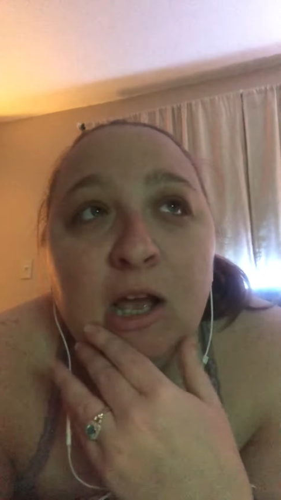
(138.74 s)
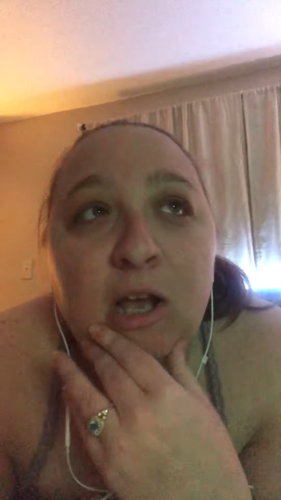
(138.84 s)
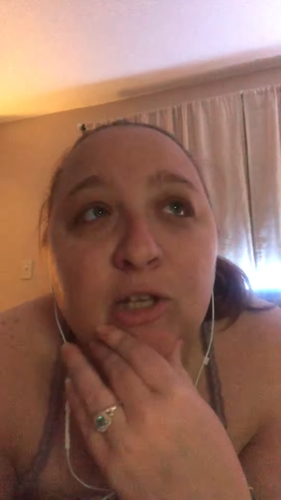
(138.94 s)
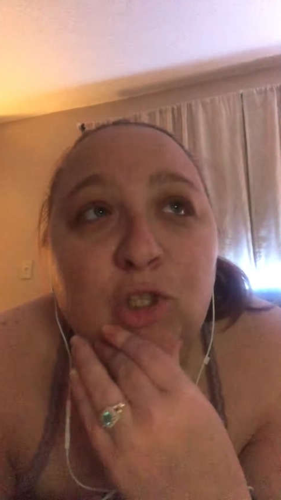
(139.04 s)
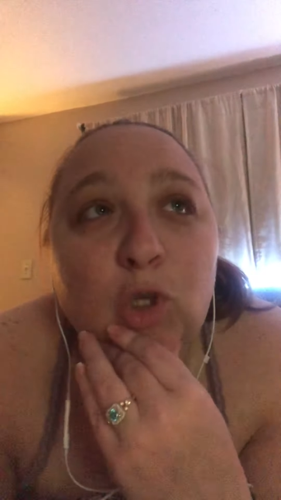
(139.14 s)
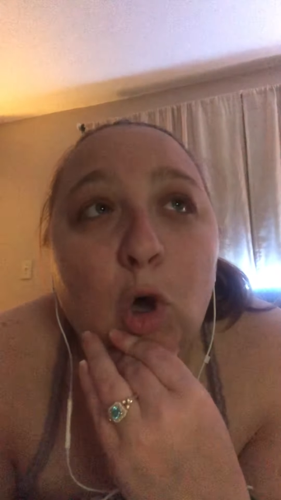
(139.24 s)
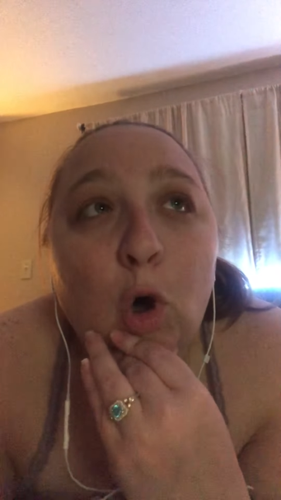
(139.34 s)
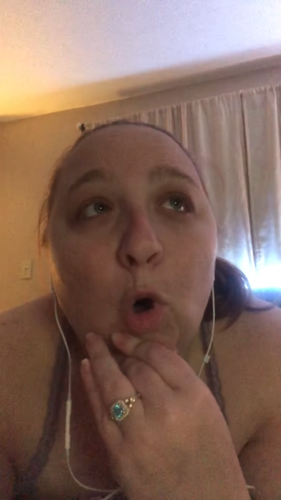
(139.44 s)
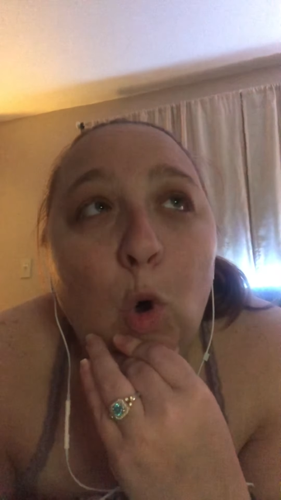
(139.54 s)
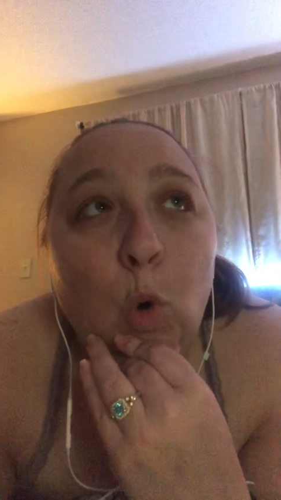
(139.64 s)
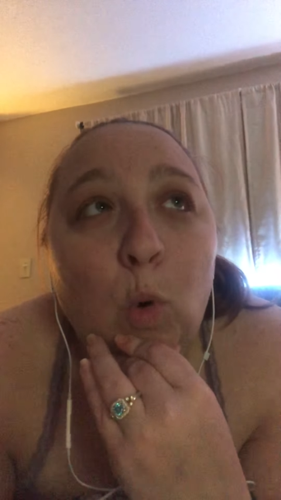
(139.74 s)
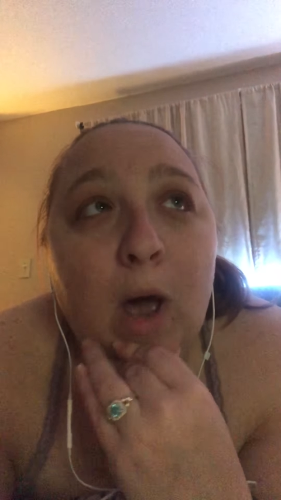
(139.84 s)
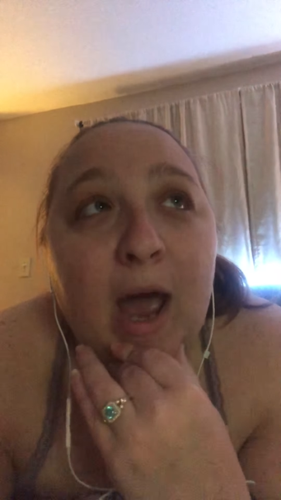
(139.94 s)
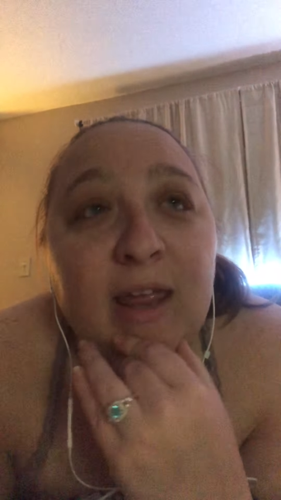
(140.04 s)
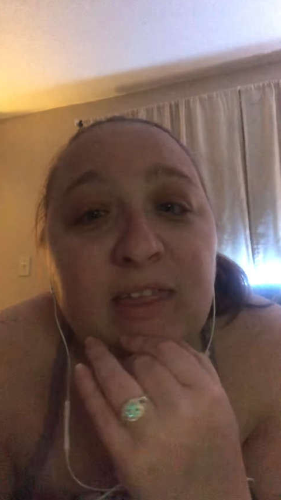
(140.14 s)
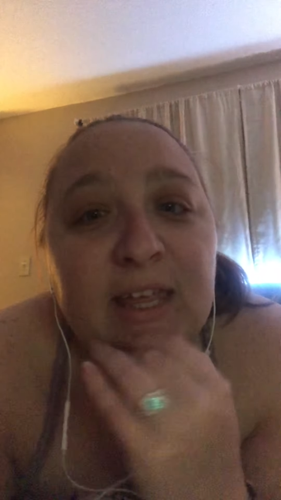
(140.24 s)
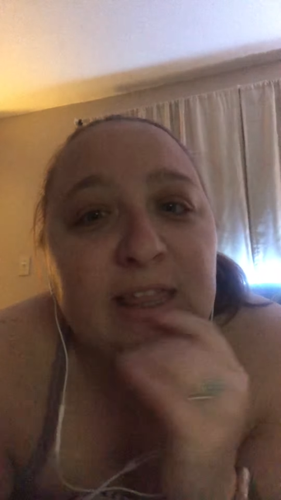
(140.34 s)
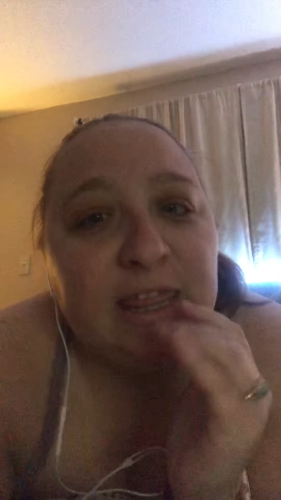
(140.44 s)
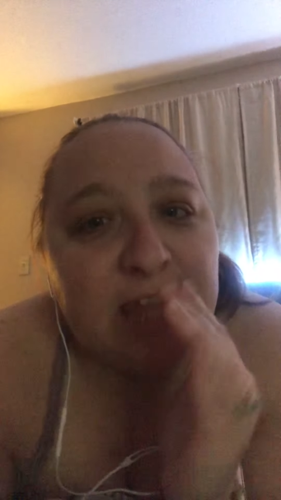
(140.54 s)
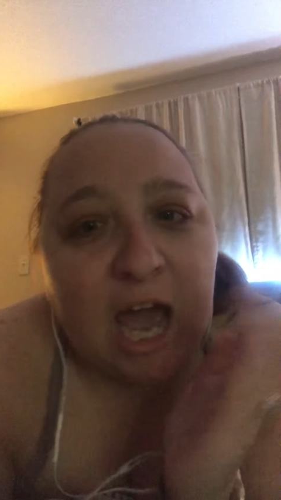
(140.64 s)
So, I
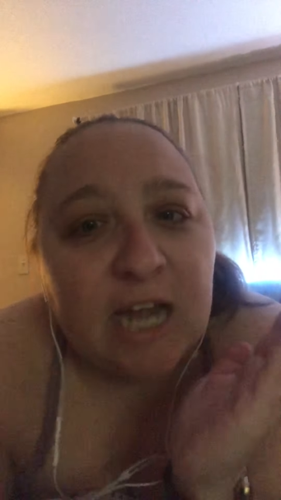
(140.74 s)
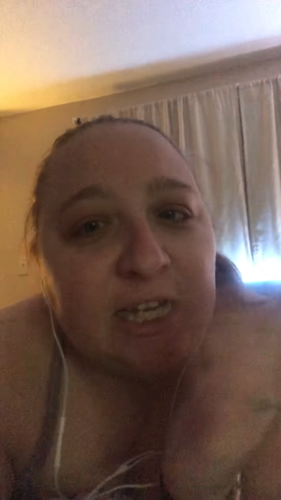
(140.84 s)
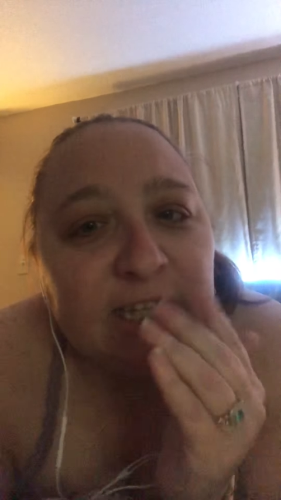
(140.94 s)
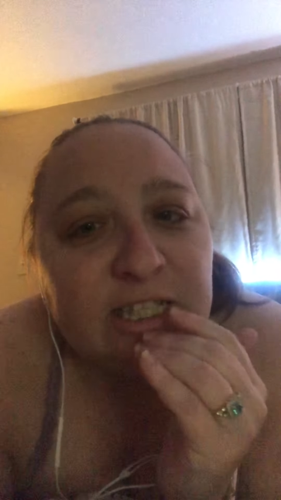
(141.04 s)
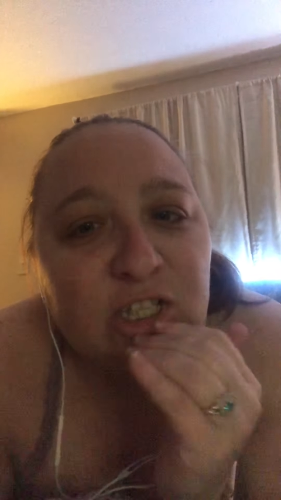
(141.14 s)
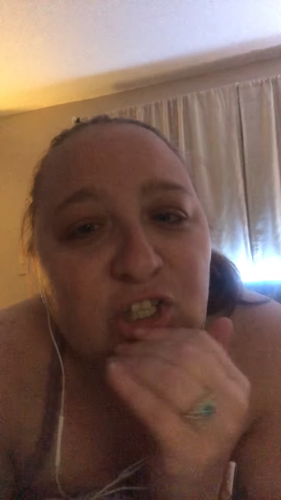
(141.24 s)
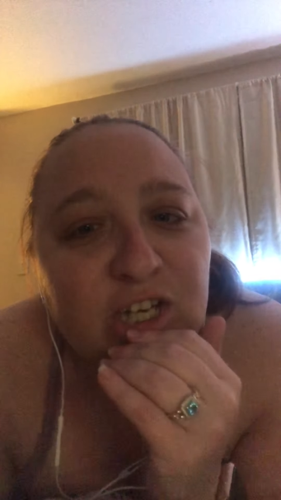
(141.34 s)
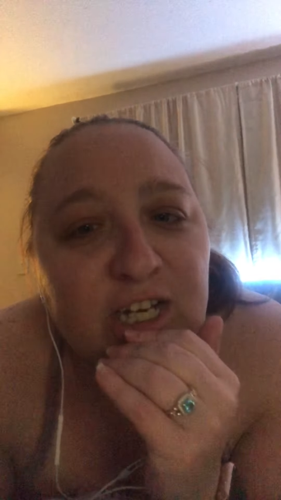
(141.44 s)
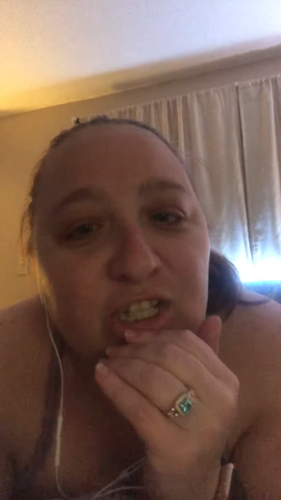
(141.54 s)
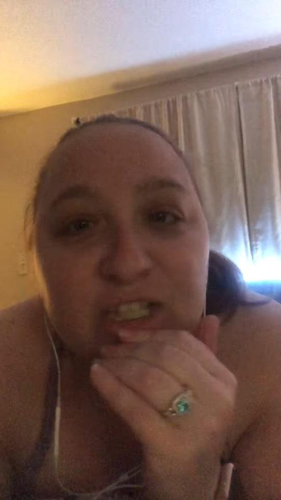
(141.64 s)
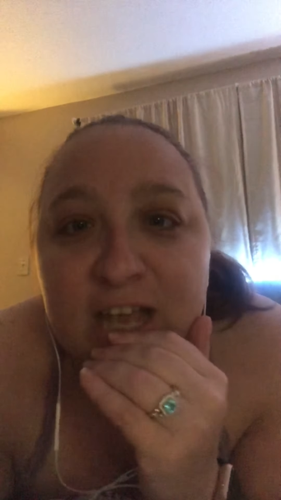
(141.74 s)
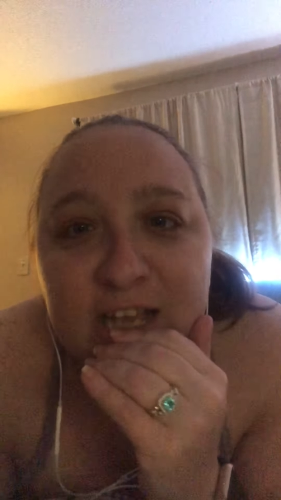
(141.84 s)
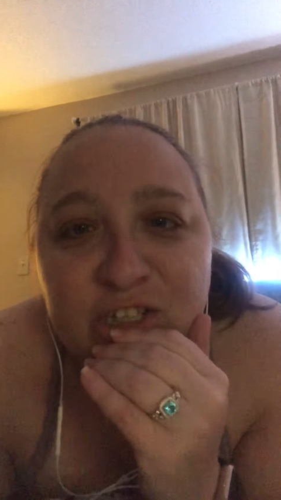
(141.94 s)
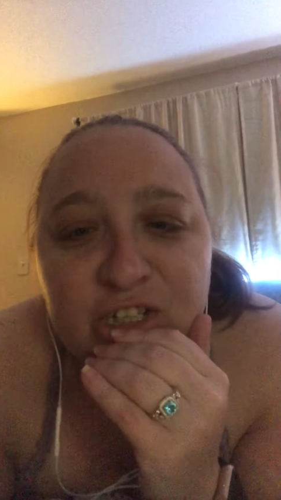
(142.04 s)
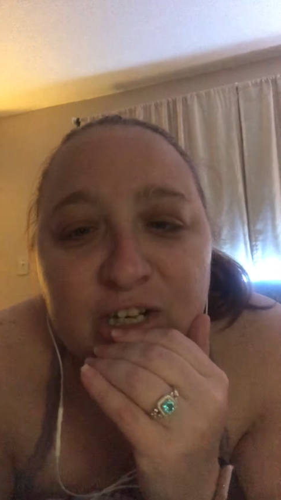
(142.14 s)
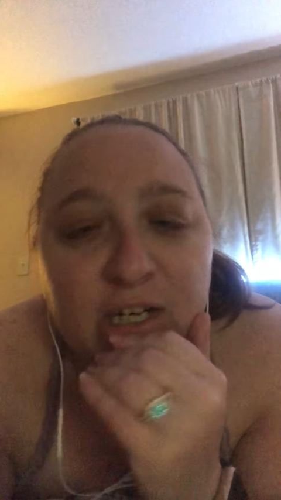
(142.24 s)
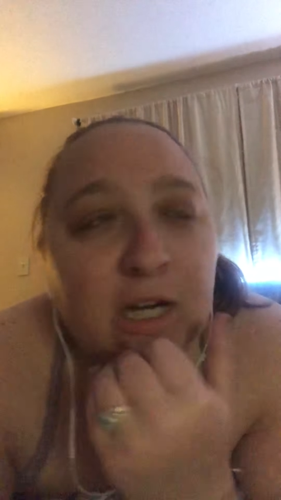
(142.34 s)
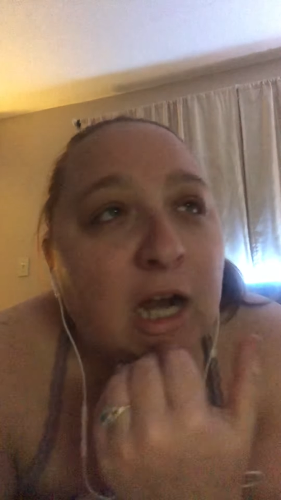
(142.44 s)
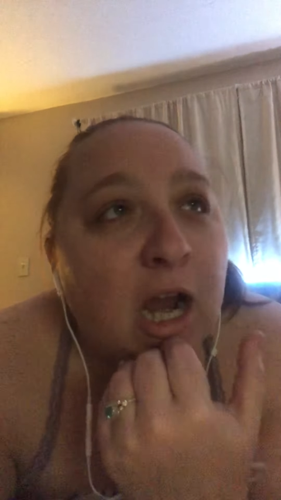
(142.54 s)
think that needs to change next year.